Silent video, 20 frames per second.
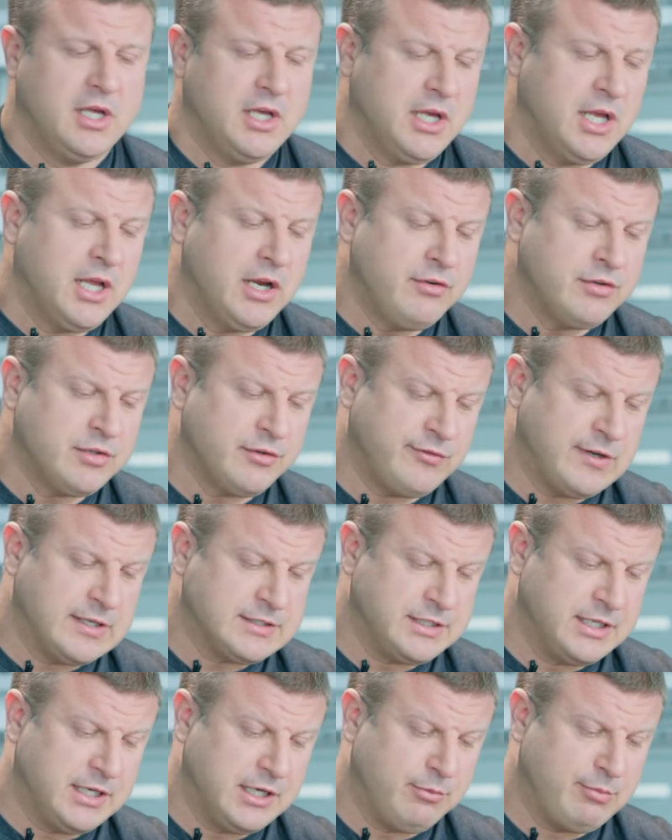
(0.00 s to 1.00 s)
Here is a
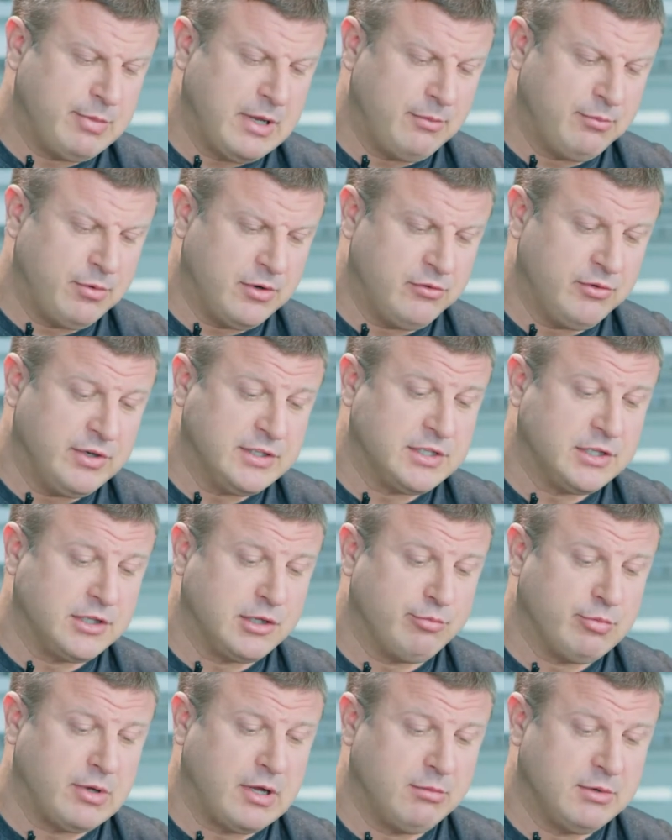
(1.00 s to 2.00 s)
fascinating paper recently
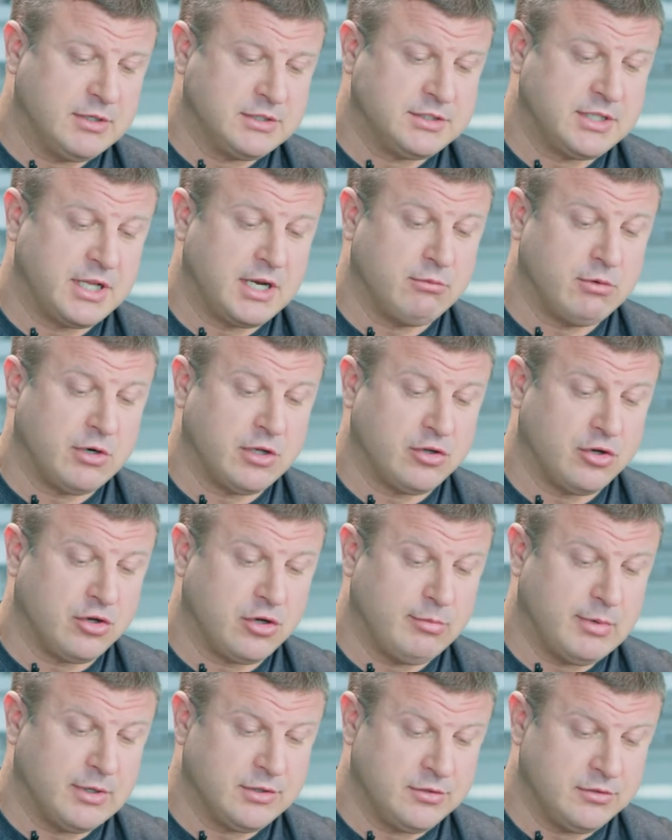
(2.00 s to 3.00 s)
published that I want to
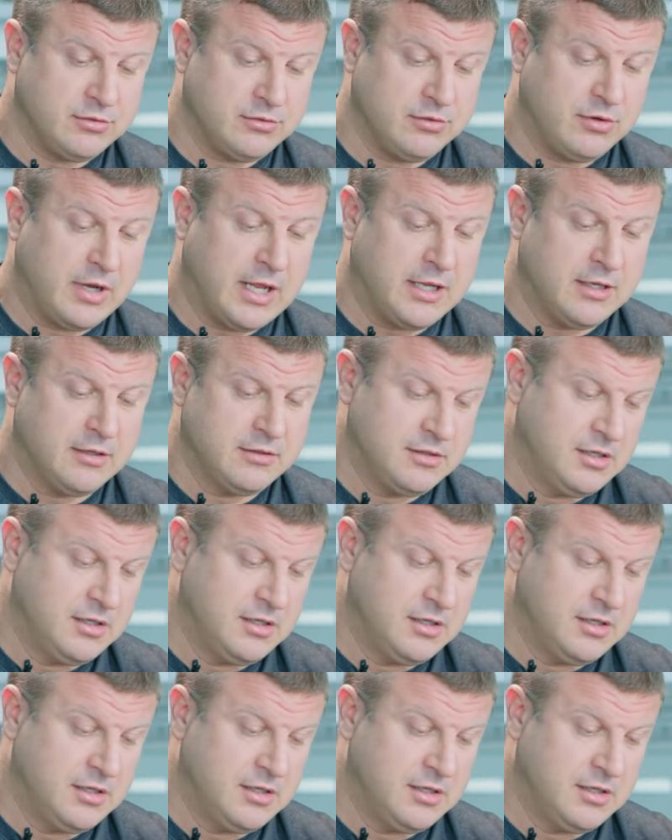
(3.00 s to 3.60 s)
talk about to you today.